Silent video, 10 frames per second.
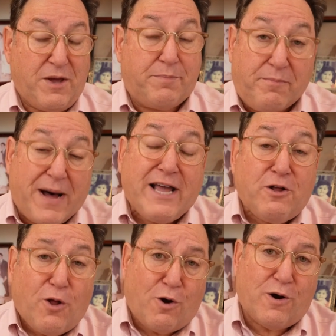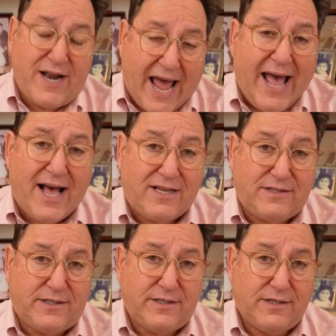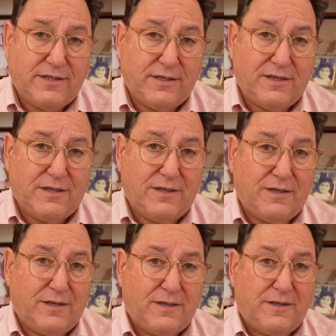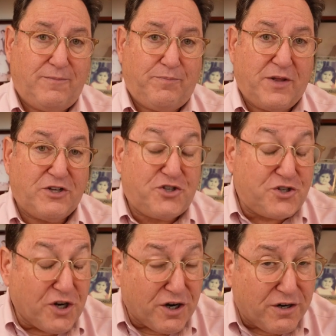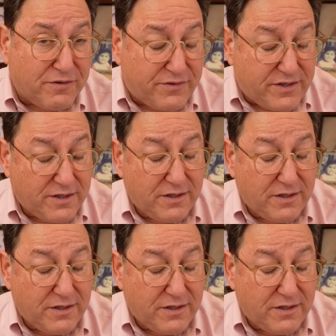But Michael Oren has served